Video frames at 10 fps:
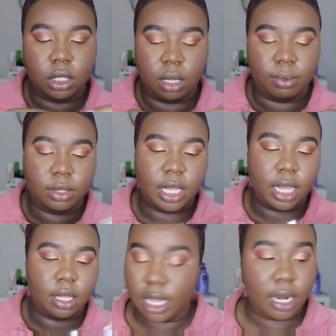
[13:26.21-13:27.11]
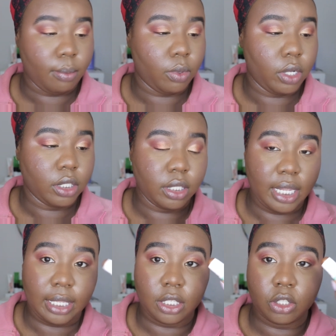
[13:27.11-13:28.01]
Double Take, and I'm going to
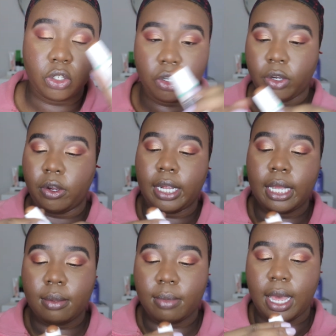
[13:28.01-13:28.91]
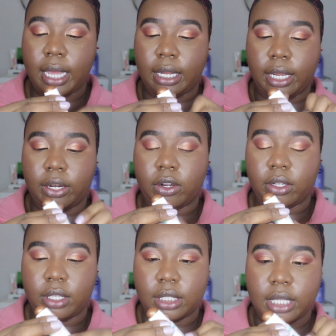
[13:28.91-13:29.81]
take this cream highlighter on this